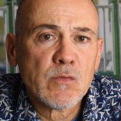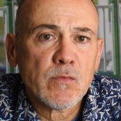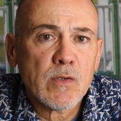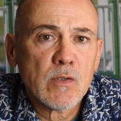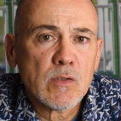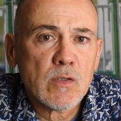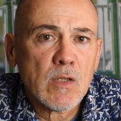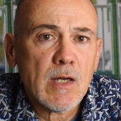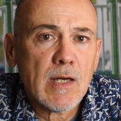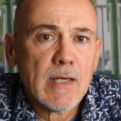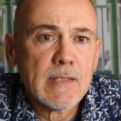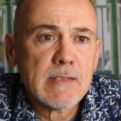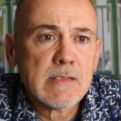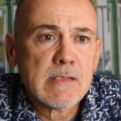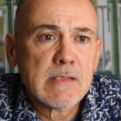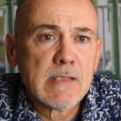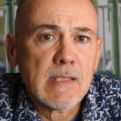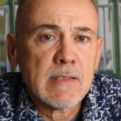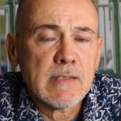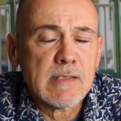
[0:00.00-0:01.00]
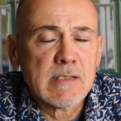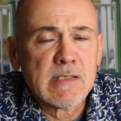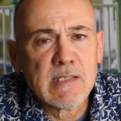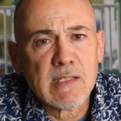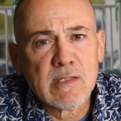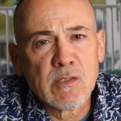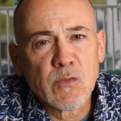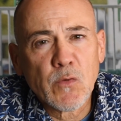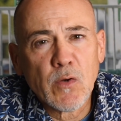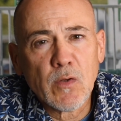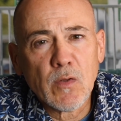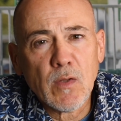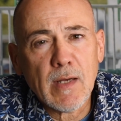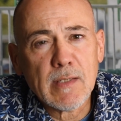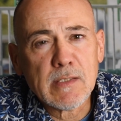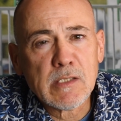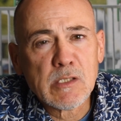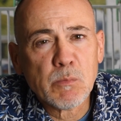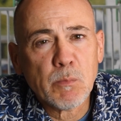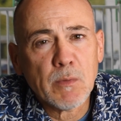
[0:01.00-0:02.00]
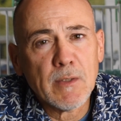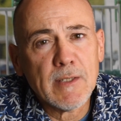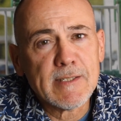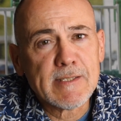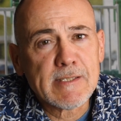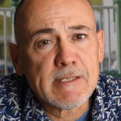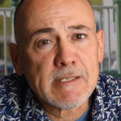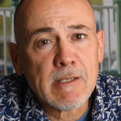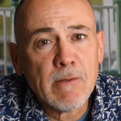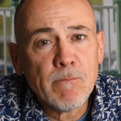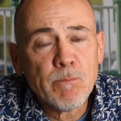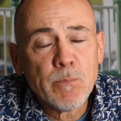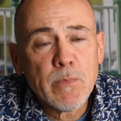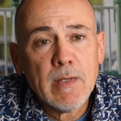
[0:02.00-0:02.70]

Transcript: furlongs and his 6 furlong splits